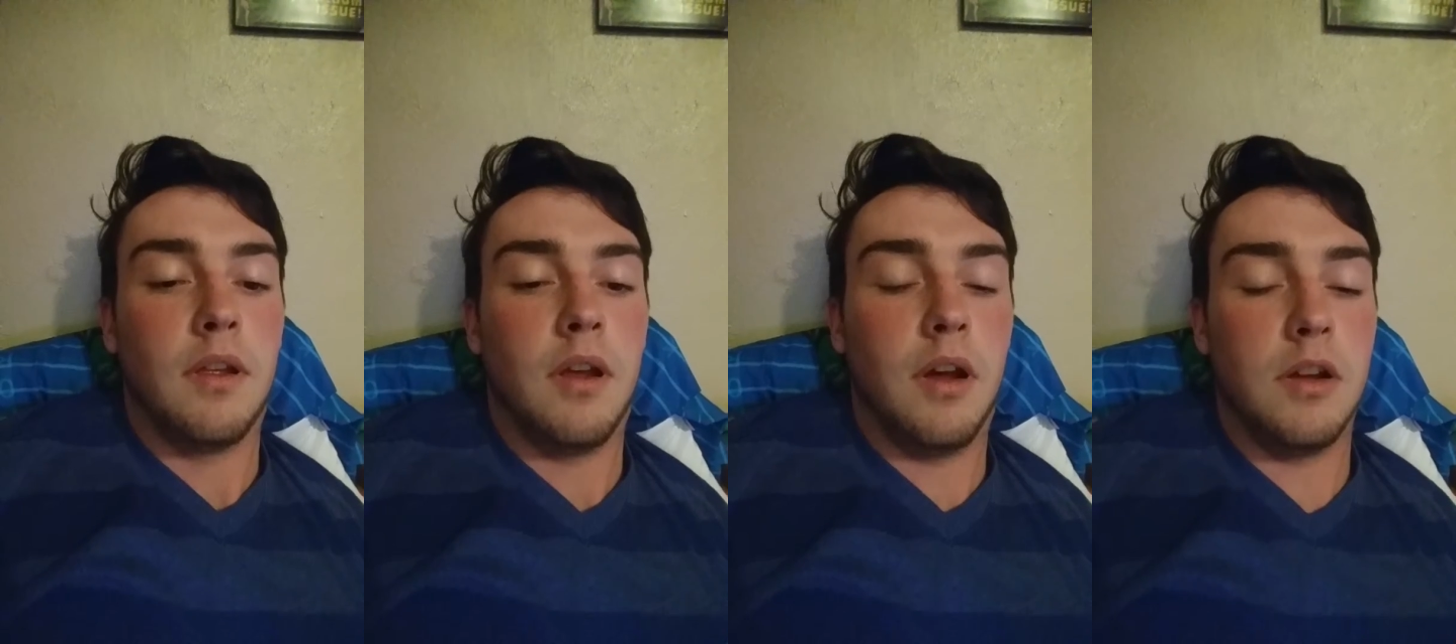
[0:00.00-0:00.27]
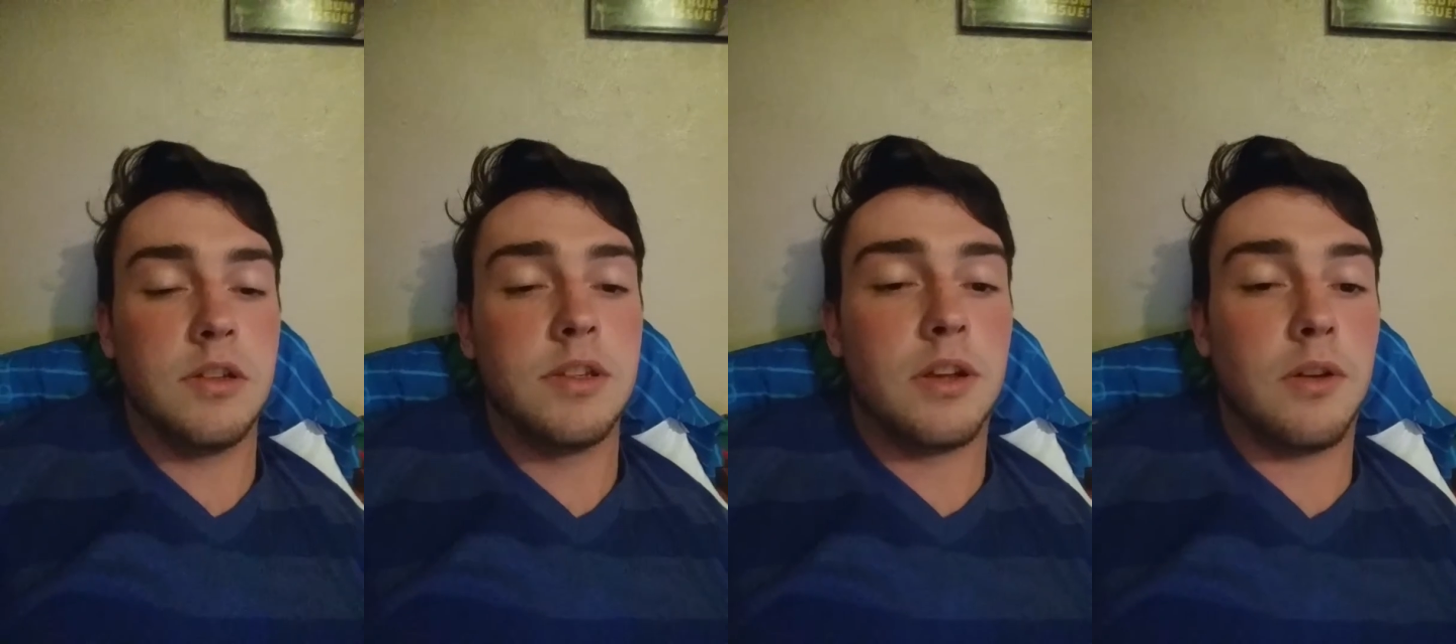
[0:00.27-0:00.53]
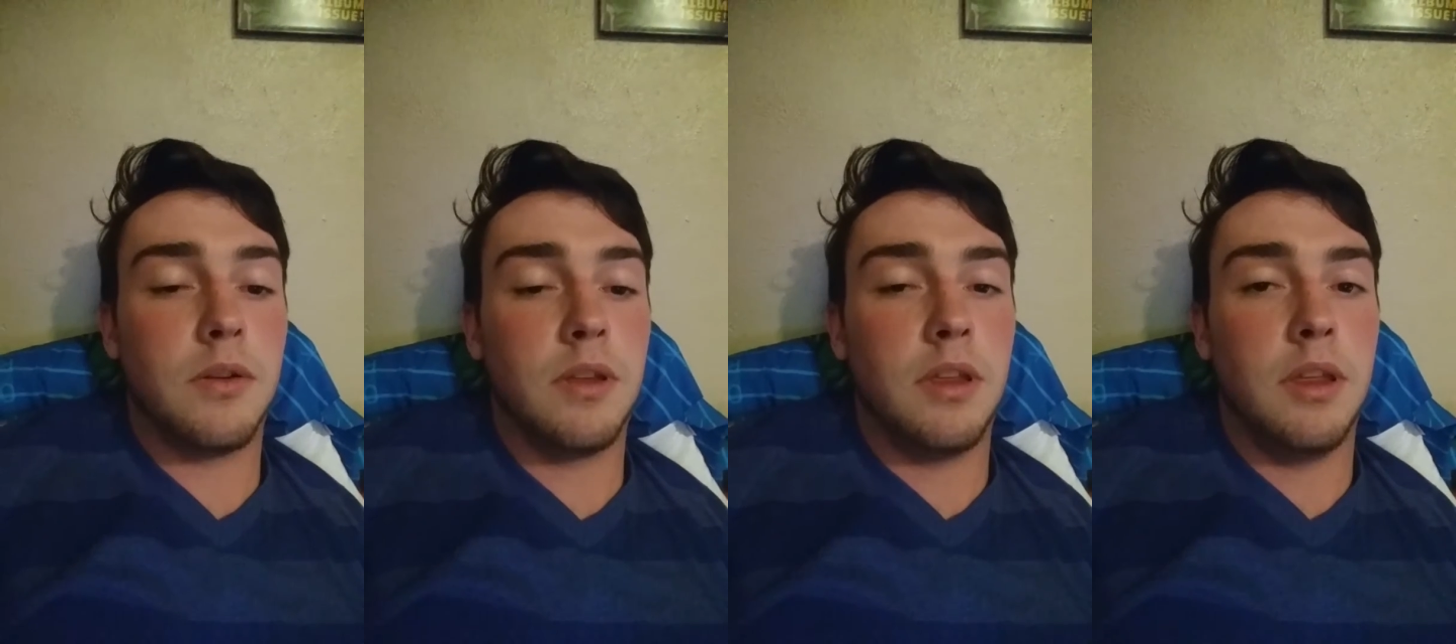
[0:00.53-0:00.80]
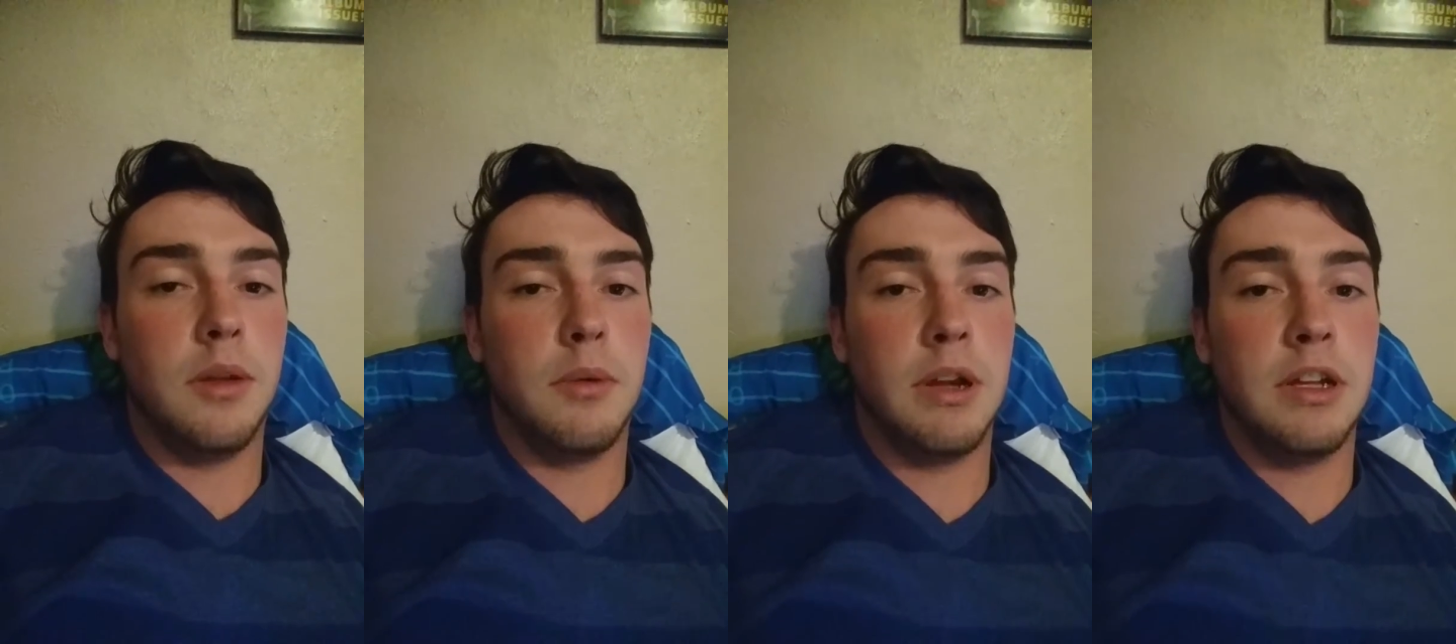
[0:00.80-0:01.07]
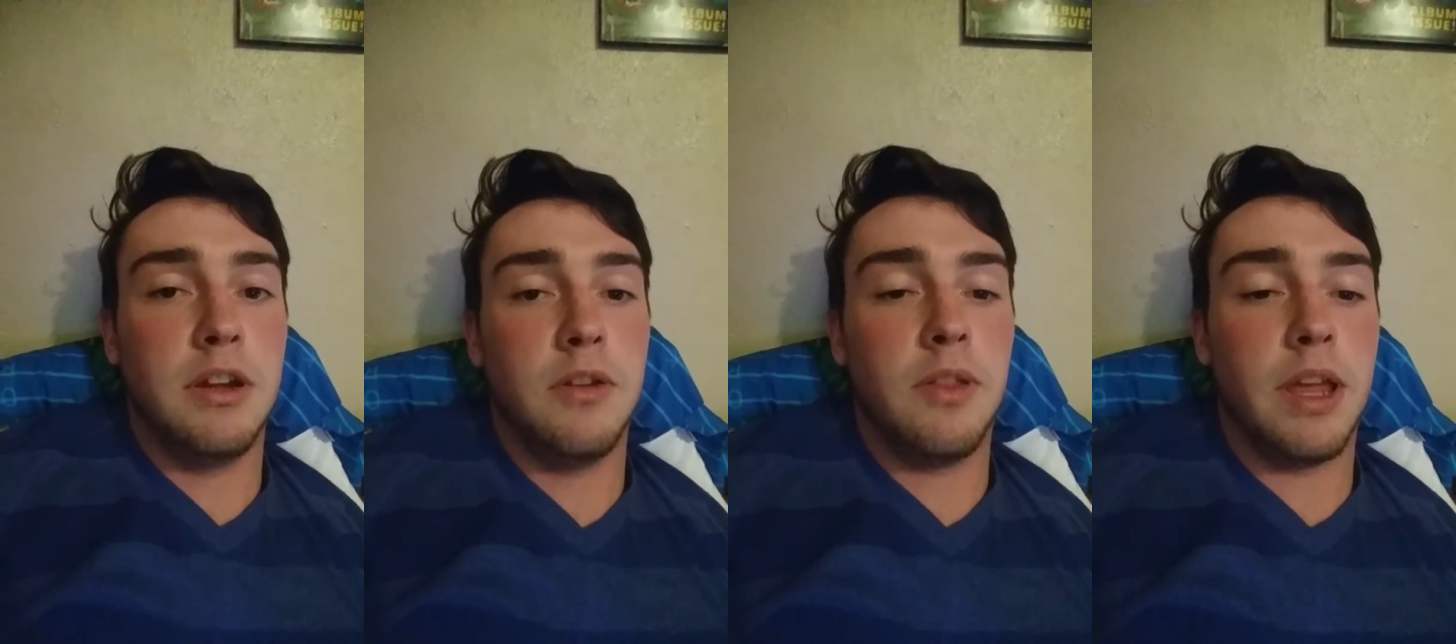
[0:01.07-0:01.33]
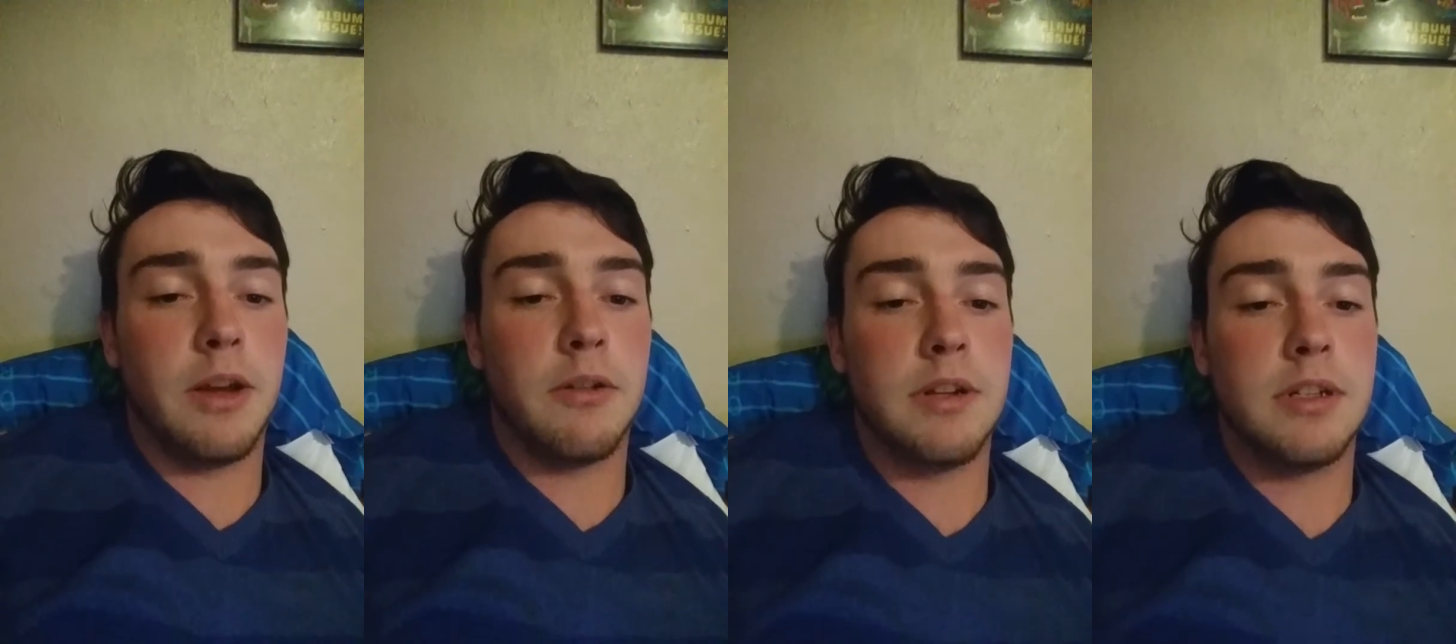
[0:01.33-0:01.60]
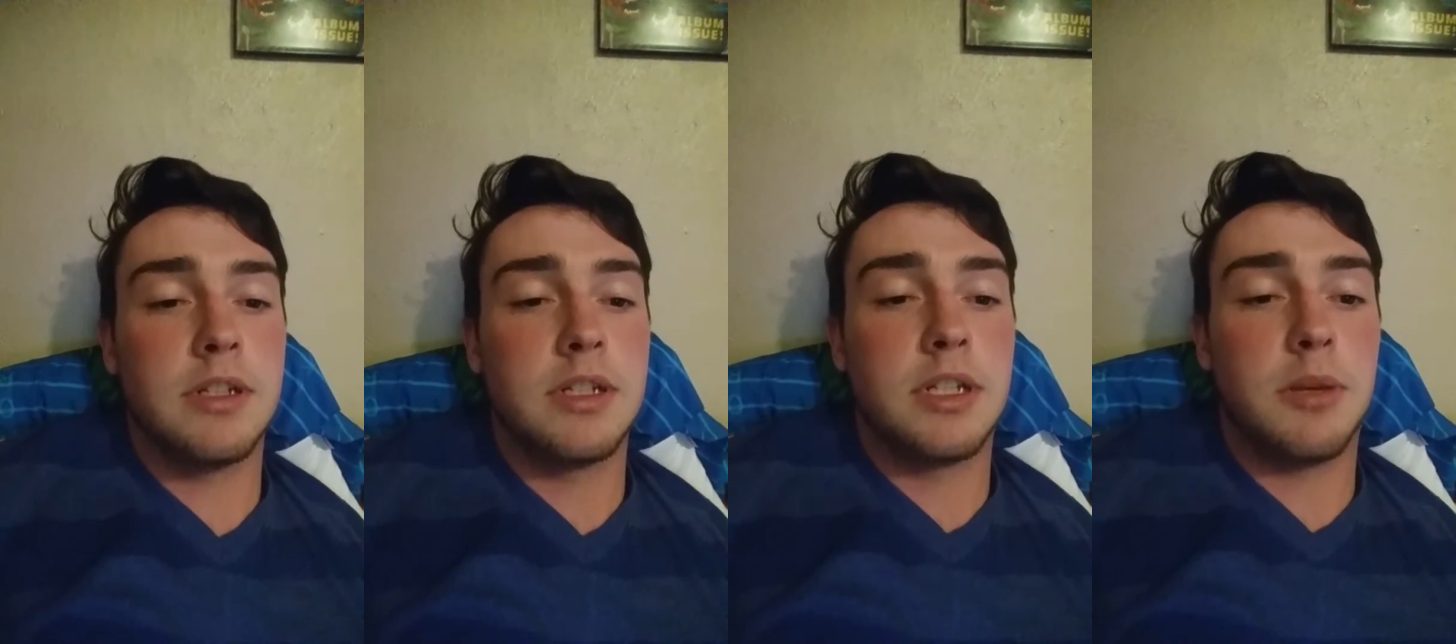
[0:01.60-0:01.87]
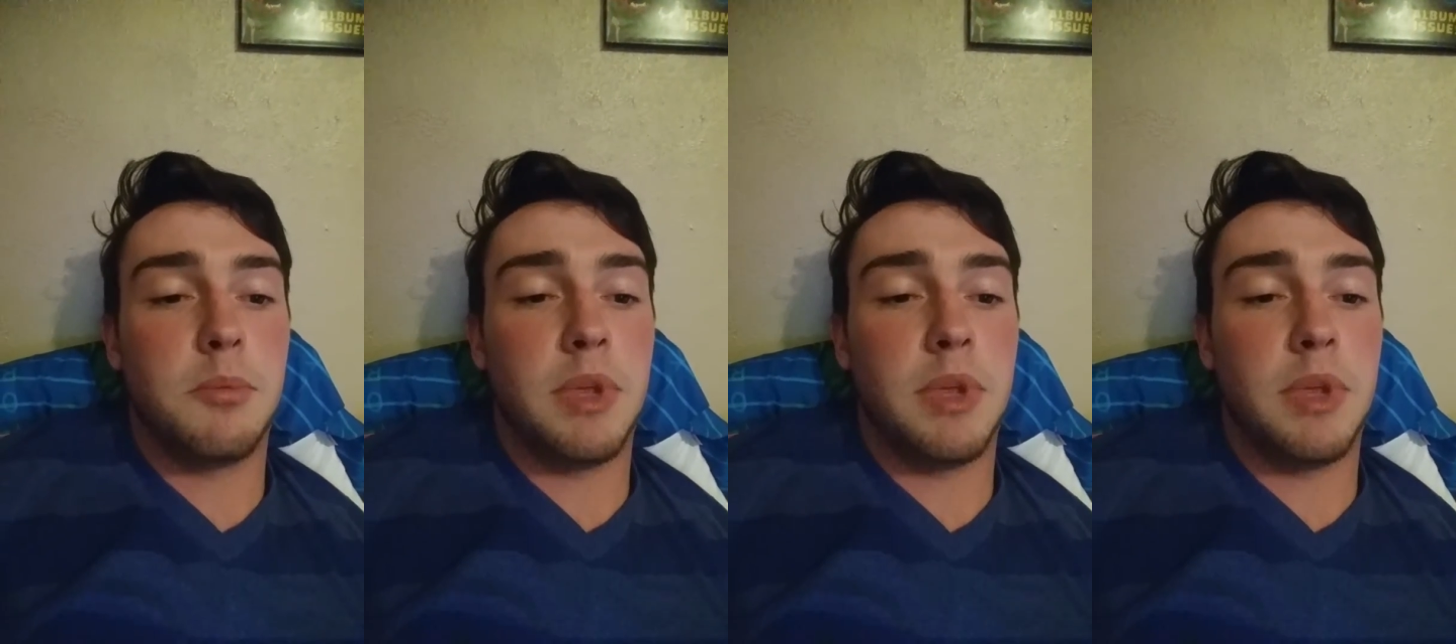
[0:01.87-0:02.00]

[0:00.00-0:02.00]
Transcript: Also, you want your language to